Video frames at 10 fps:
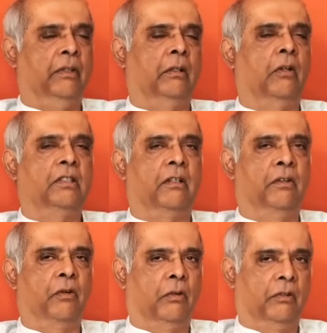we had lost
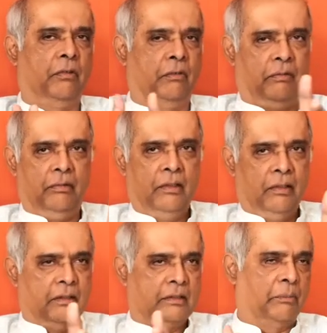control to
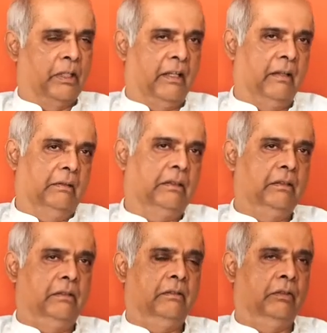somebody
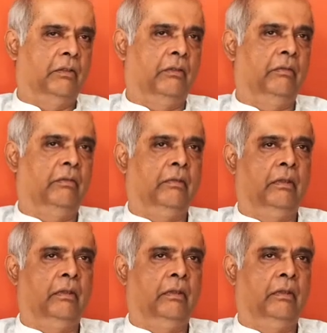else. So